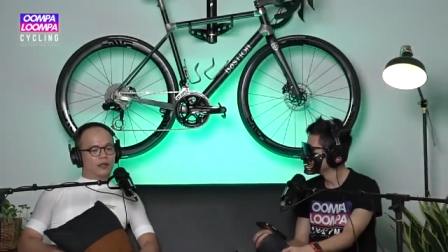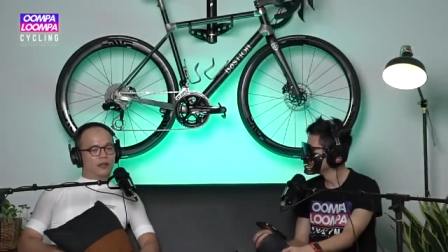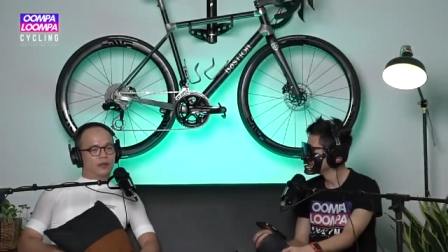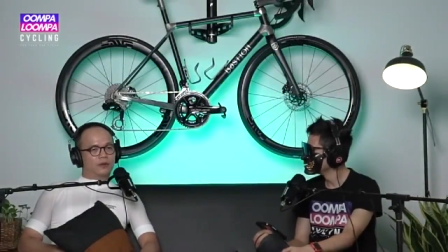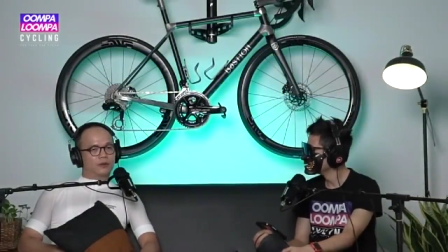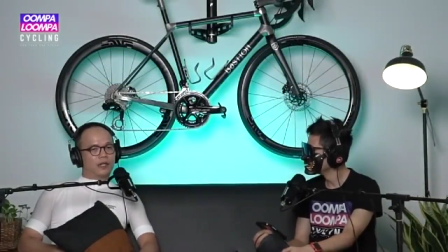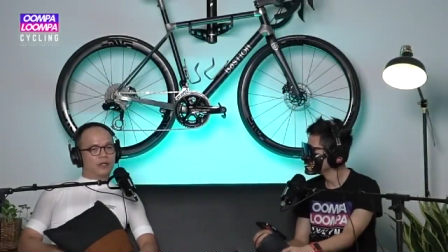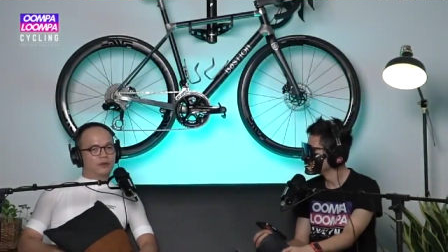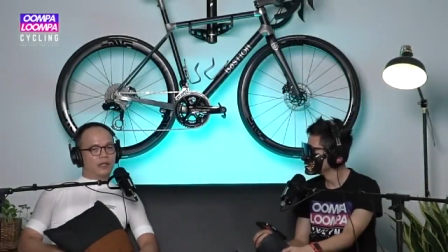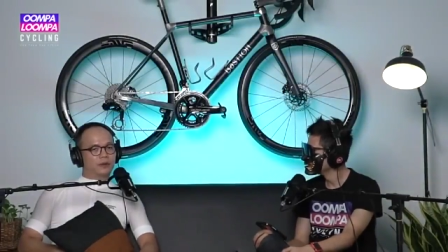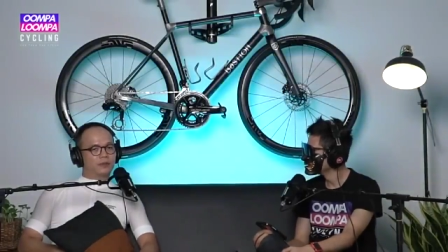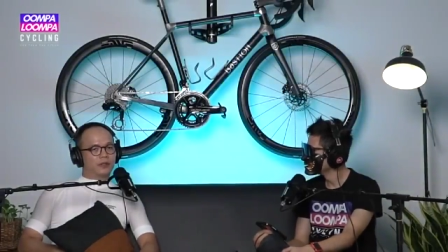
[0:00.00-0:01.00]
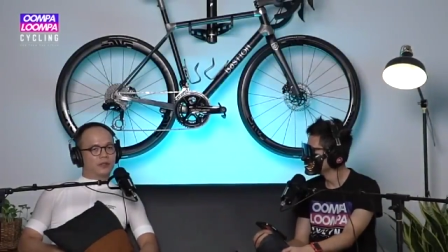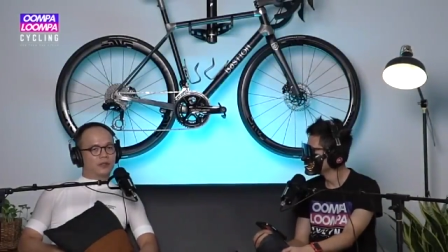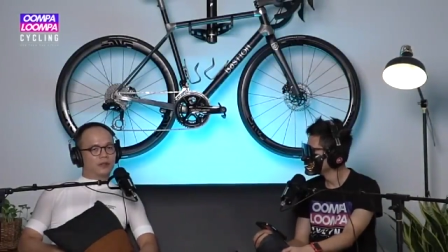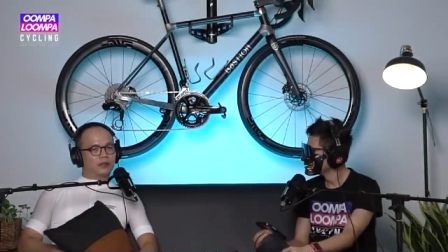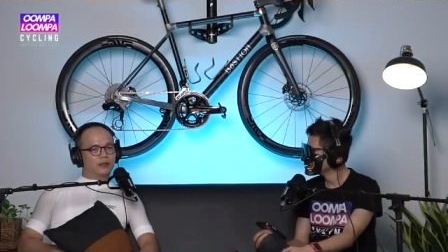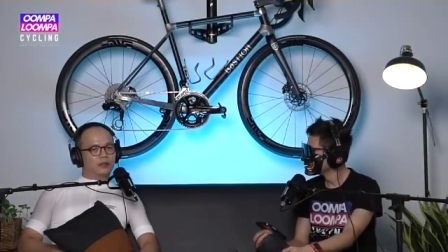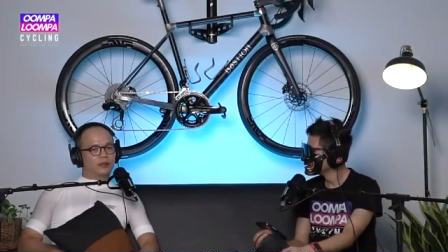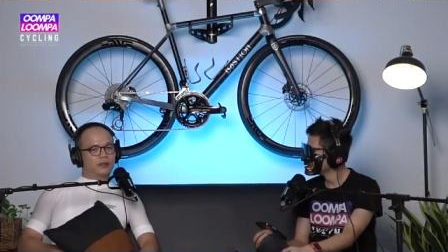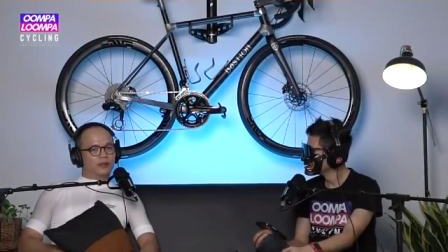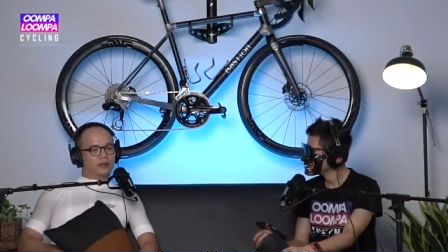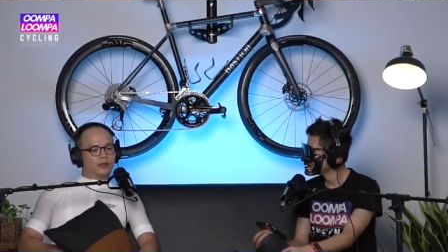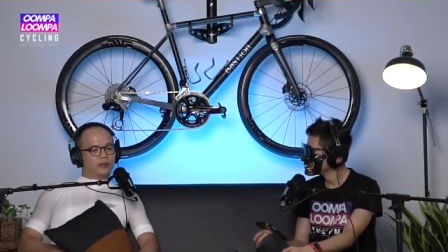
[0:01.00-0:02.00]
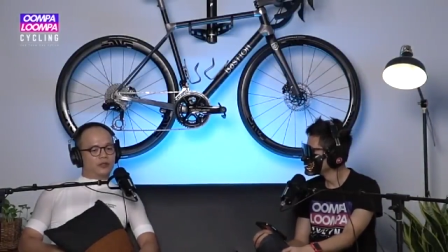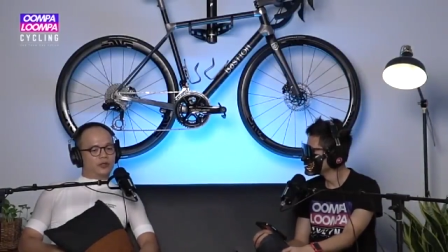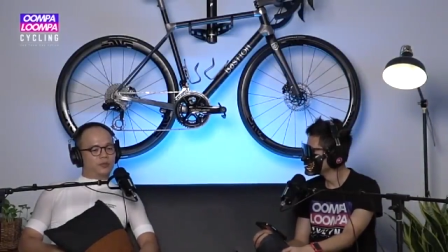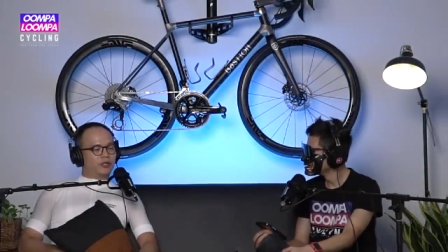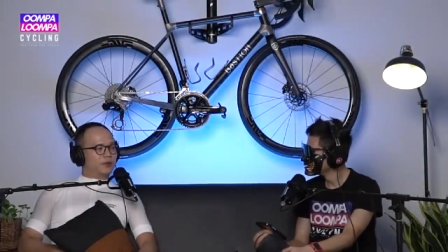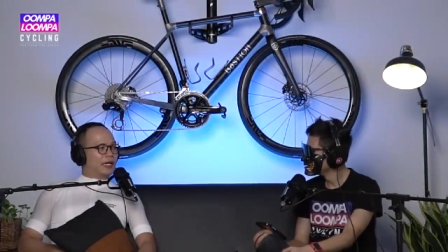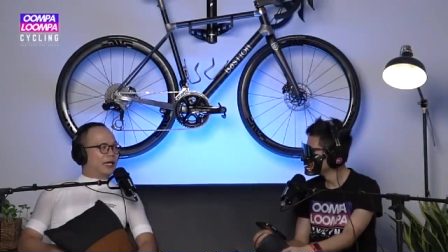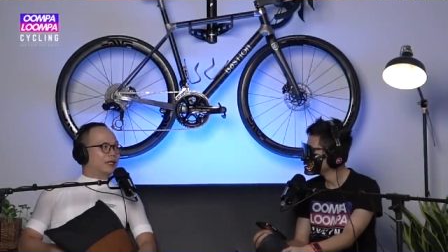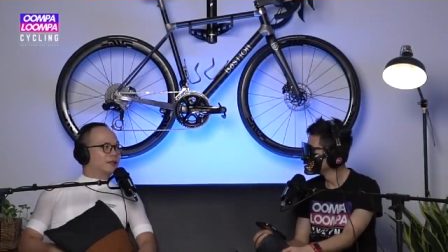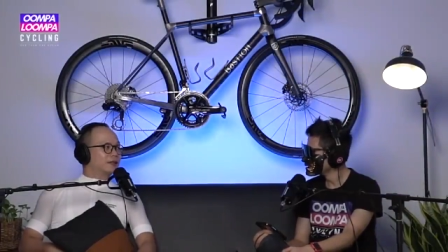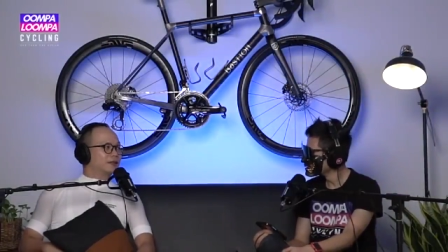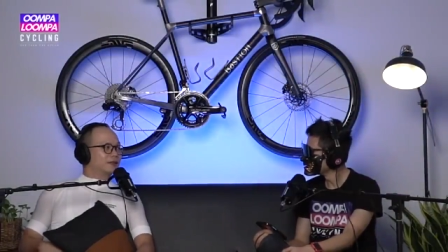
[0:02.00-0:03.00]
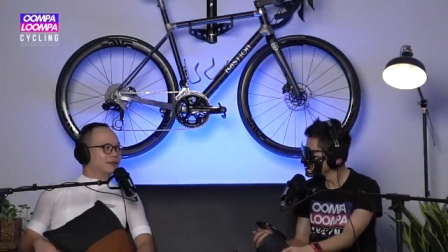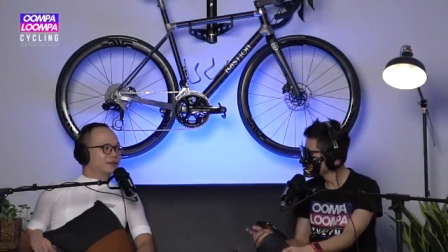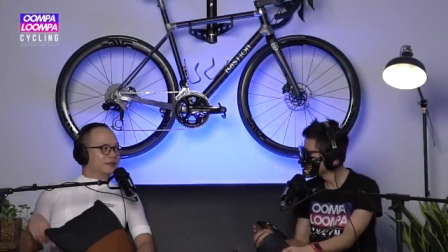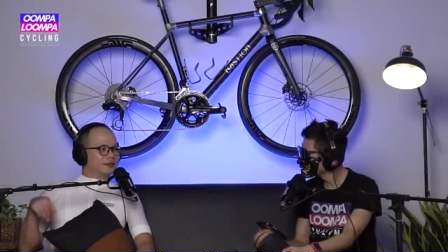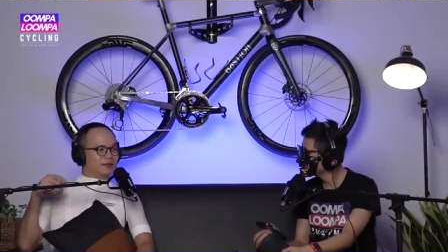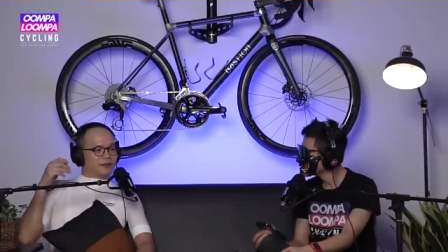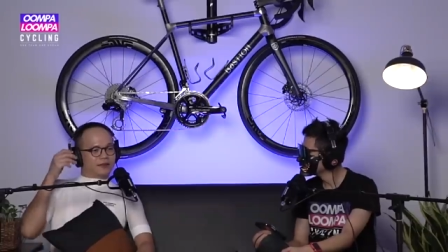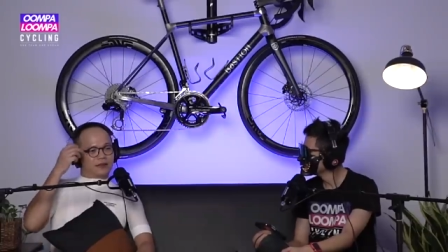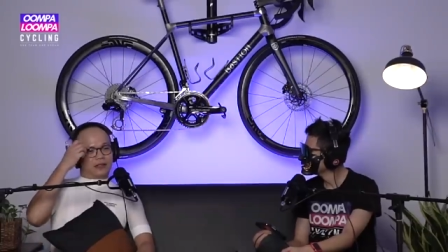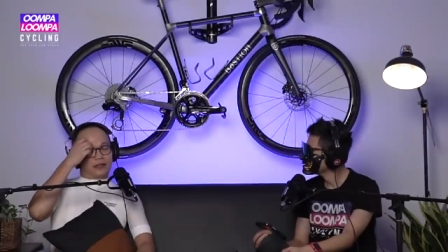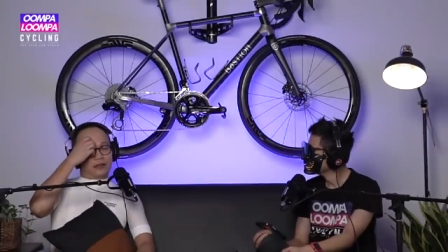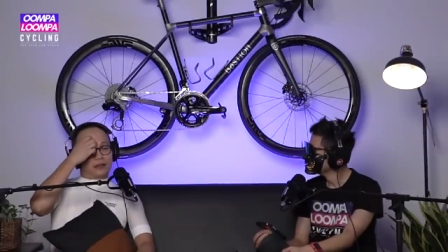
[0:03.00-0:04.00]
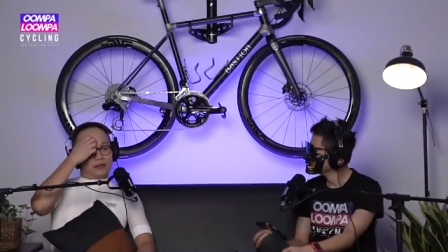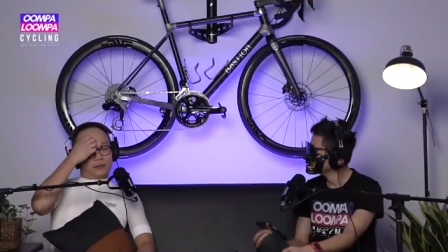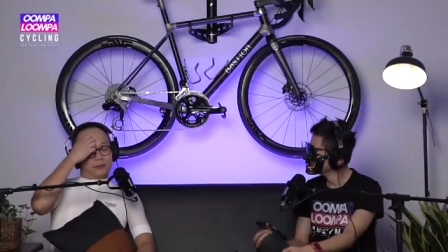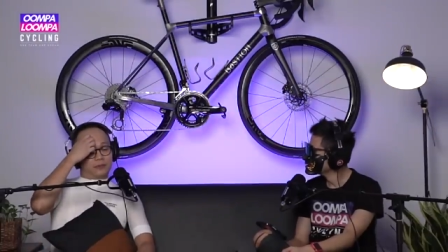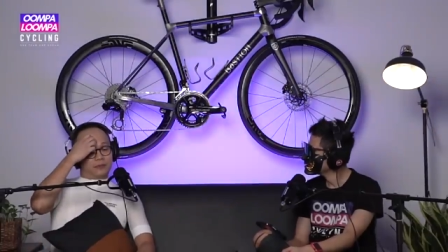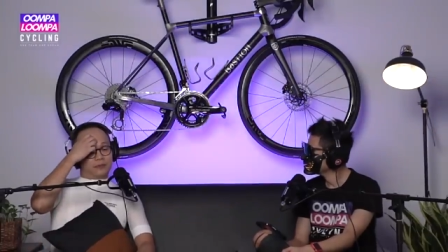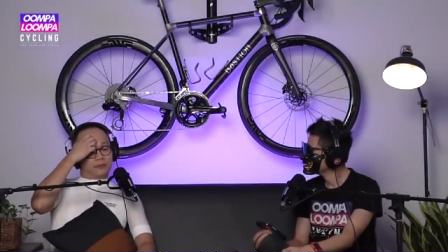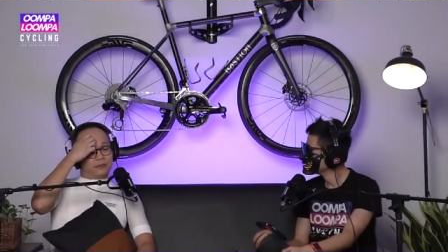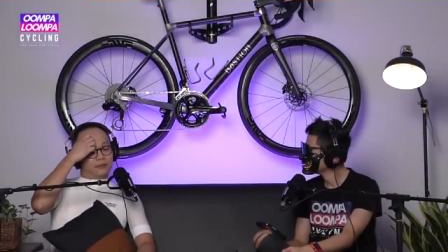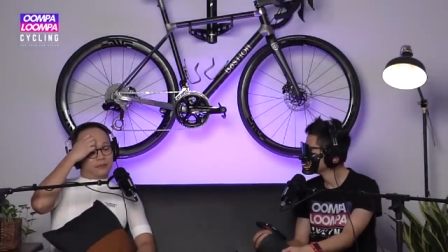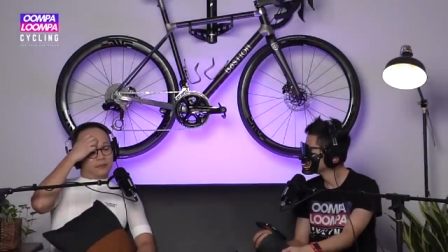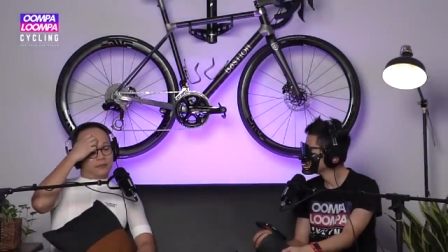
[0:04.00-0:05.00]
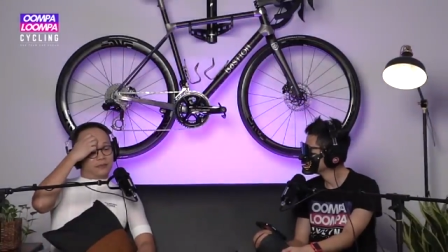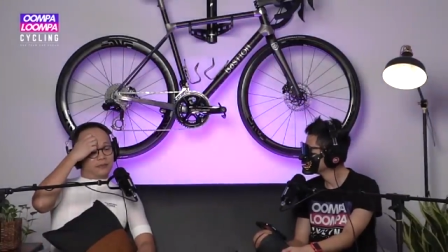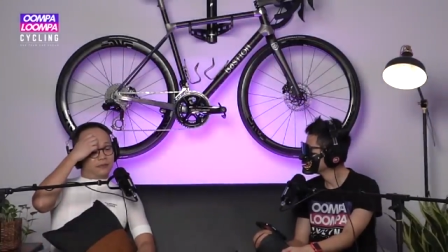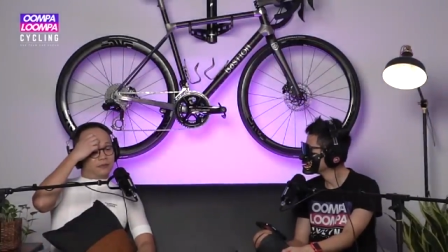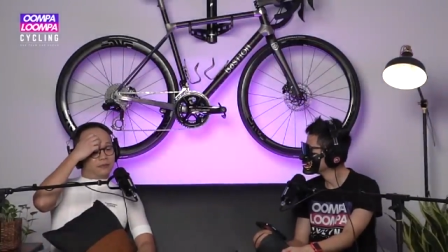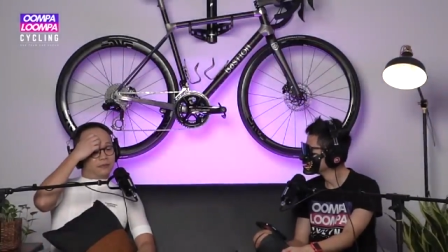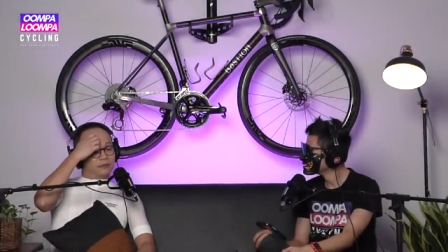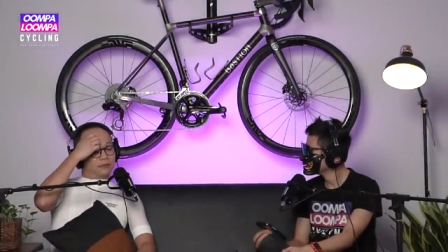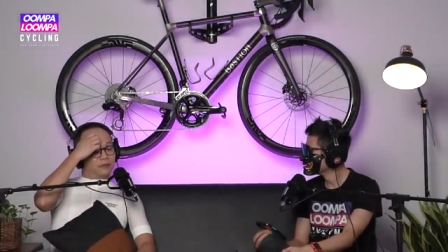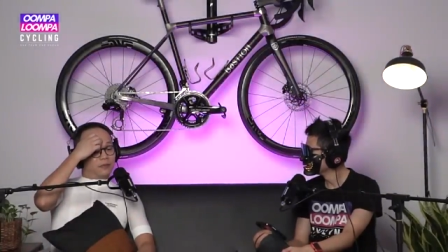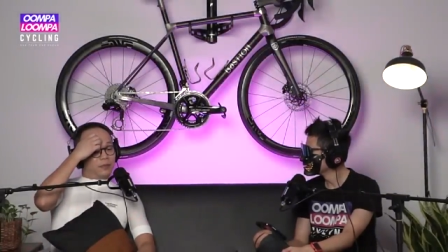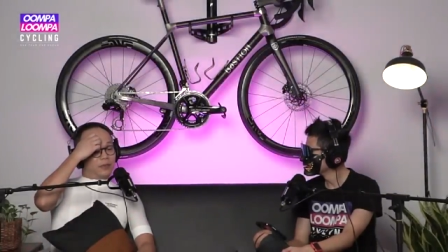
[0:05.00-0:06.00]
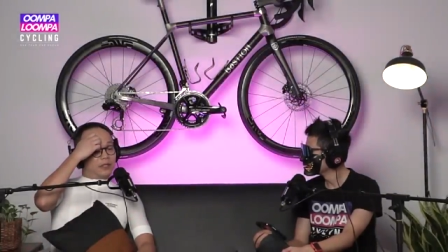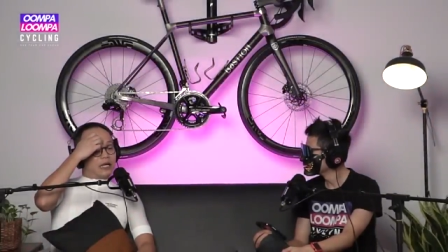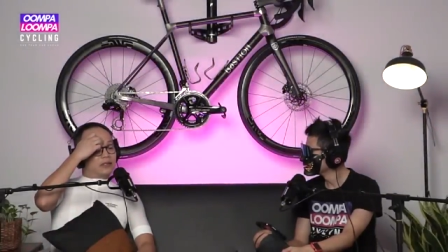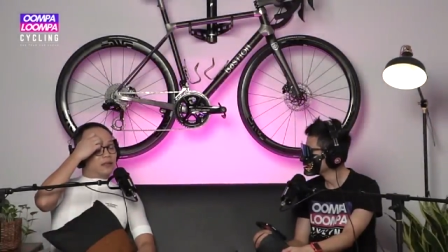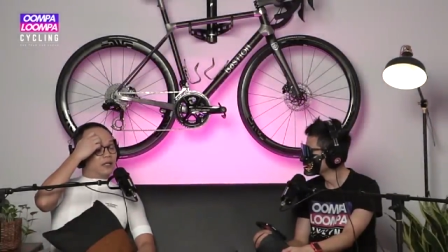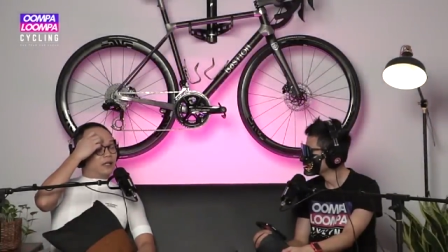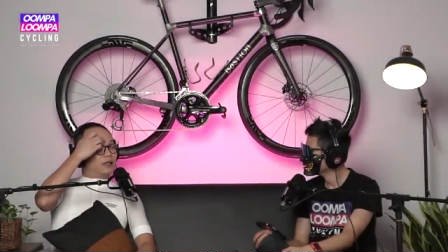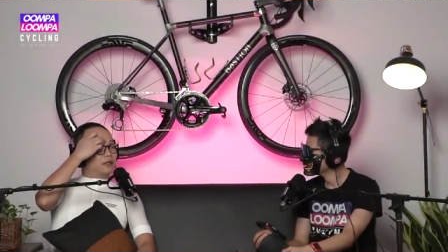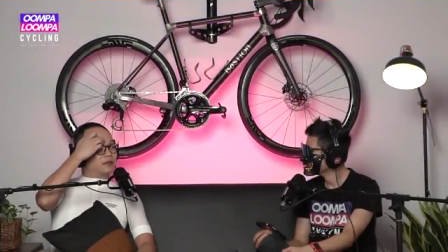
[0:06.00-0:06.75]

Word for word: I will tell them the cheap cheap lah. How much? Ah? Um, maybe 10k.